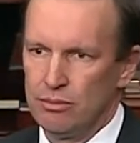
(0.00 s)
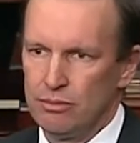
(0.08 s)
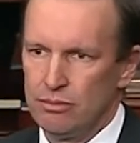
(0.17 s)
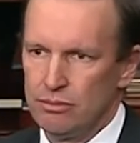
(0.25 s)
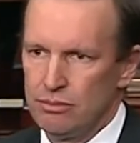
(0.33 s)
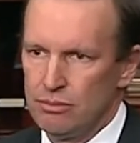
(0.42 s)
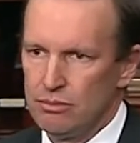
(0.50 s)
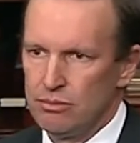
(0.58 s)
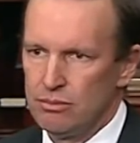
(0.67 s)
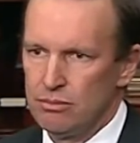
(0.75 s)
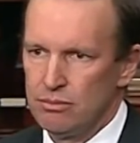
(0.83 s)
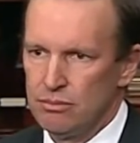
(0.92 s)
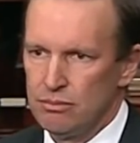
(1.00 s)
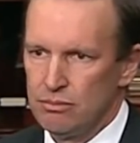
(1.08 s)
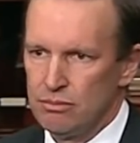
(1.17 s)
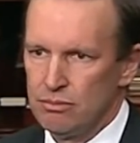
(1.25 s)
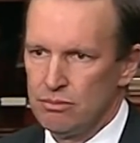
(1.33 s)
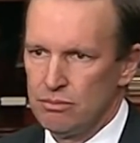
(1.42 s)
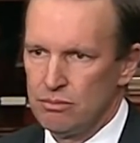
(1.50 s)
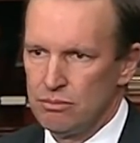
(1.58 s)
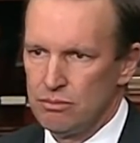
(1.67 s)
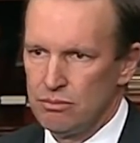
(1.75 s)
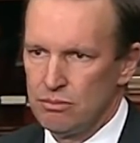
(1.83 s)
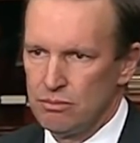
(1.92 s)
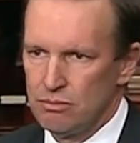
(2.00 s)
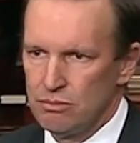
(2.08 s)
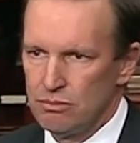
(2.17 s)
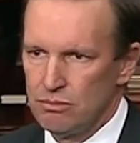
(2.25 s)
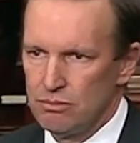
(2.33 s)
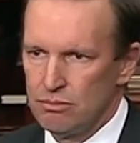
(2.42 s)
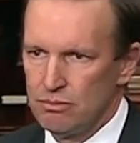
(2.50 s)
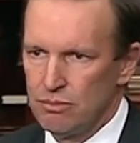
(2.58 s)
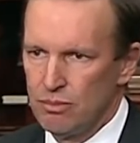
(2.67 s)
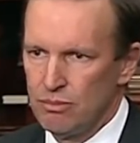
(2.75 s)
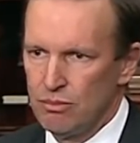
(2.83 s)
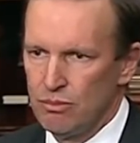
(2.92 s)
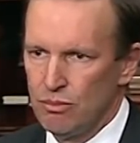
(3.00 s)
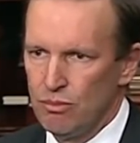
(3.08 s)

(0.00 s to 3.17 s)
(silence)